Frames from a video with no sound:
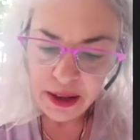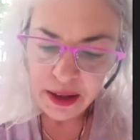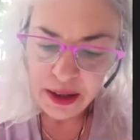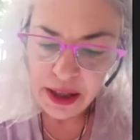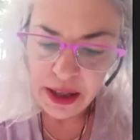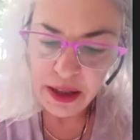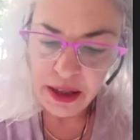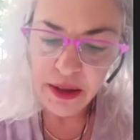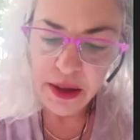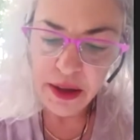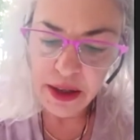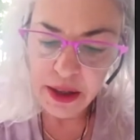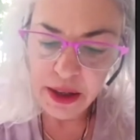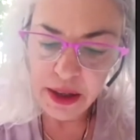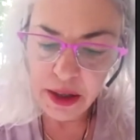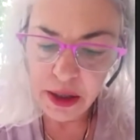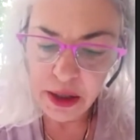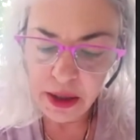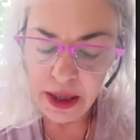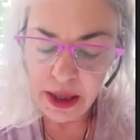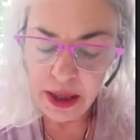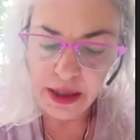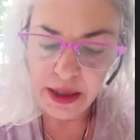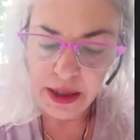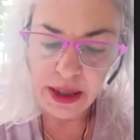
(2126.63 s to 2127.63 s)
did
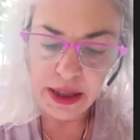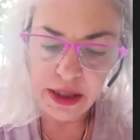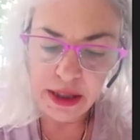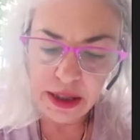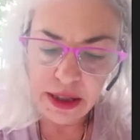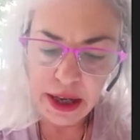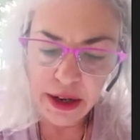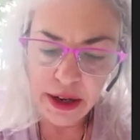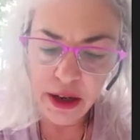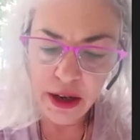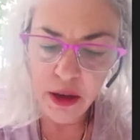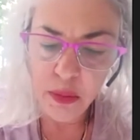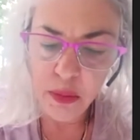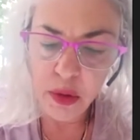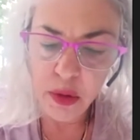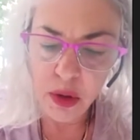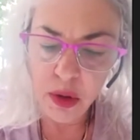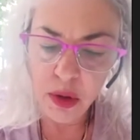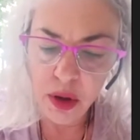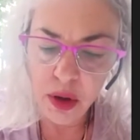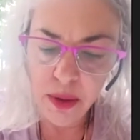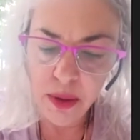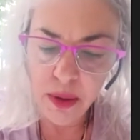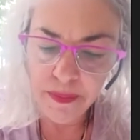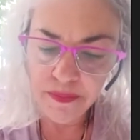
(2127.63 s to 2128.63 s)
these
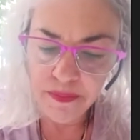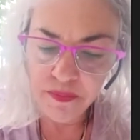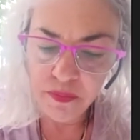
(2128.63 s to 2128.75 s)
terrible